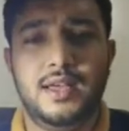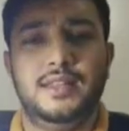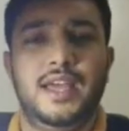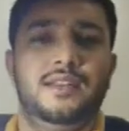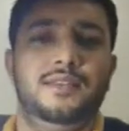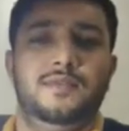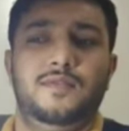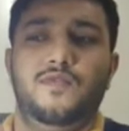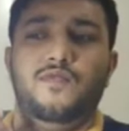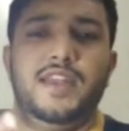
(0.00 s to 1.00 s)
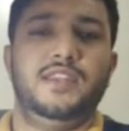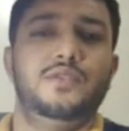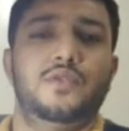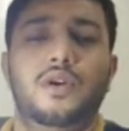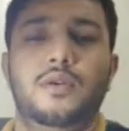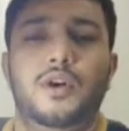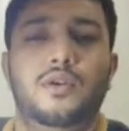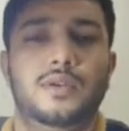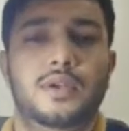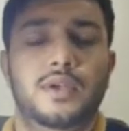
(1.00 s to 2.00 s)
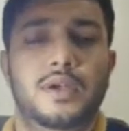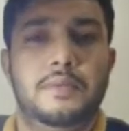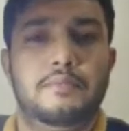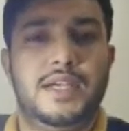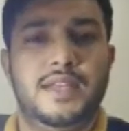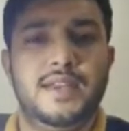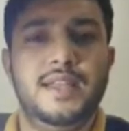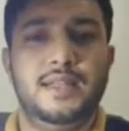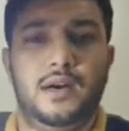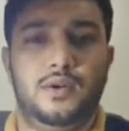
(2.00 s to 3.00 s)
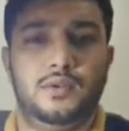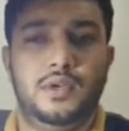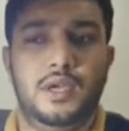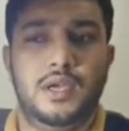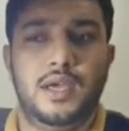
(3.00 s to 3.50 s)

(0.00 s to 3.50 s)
Then when you talk about material noun,